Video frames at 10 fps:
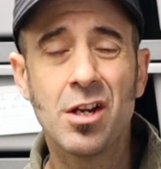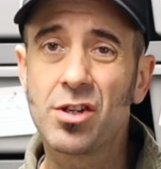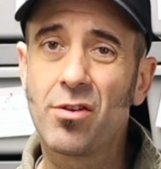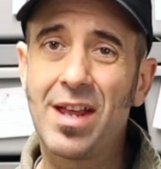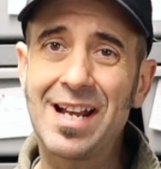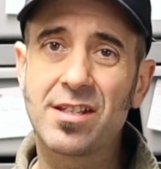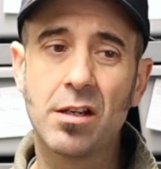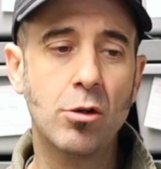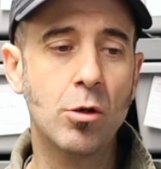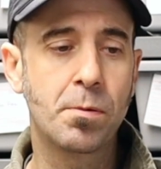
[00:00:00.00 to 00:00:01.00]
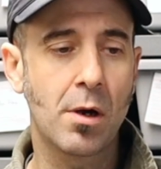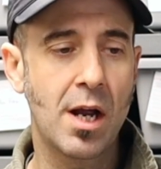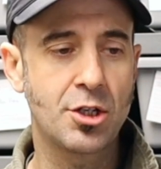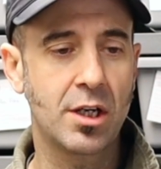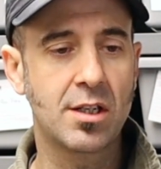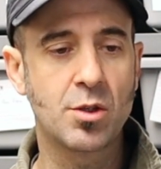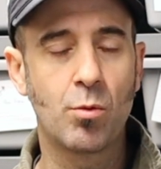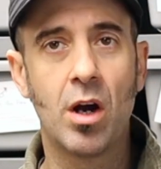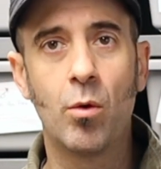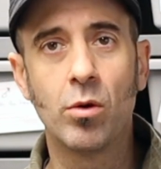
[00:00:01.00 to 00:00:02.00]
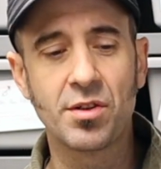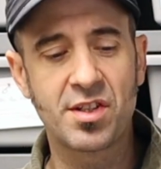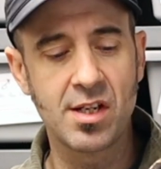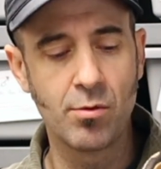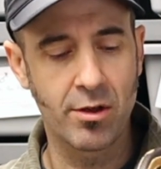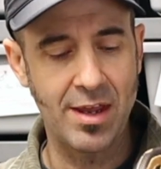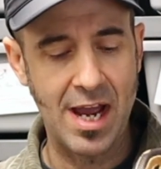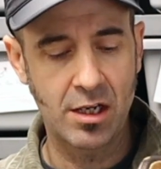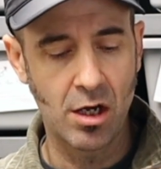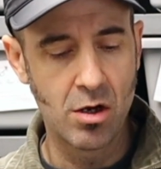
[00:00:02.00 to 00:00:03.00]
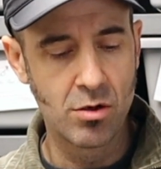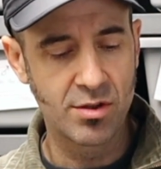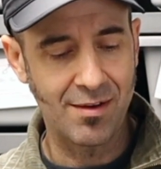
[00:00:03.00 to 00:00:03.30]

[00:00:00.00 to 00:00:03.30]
So that's a new project as well. We'll see where that goes.